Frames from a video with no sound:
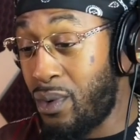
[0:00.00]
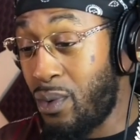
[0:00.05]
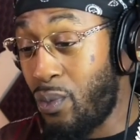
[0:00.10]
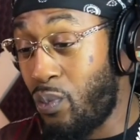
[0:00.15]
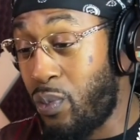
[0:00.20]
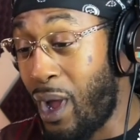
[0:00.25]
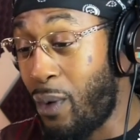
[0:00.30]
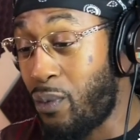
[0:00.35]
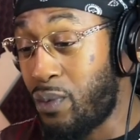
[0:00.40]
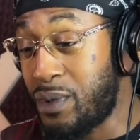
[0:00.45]

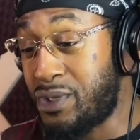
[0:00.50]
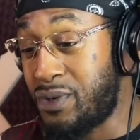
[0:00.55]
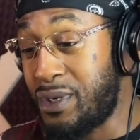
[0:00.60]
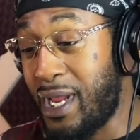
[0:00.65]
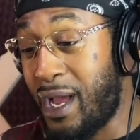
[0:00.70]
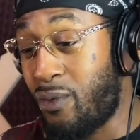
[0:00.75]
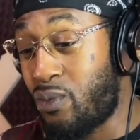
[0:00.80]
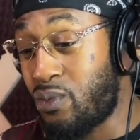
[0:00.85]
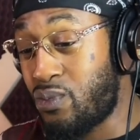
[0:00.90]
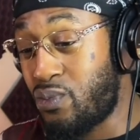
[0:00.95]
Why would you
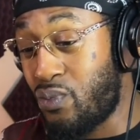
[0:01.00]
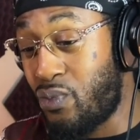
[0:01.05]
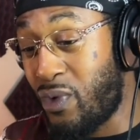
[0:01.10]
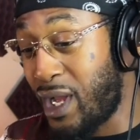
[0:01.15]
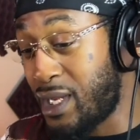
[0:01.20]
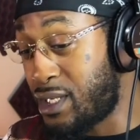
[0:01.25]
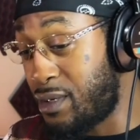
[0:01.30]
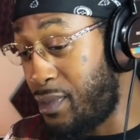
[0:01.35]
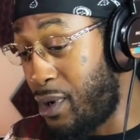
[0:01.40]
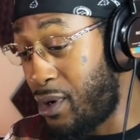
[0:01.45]
not
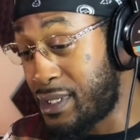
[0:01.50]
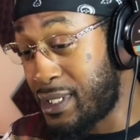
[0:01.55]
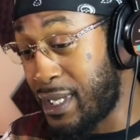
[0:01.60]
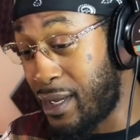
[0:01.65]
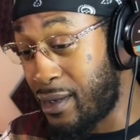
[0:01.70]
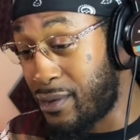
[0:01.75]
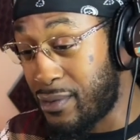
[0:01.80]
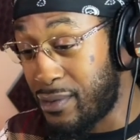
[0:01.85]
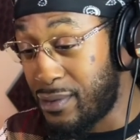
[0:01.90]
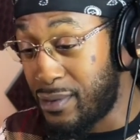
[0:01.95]
ride your
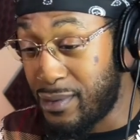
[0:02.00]
motorcycle?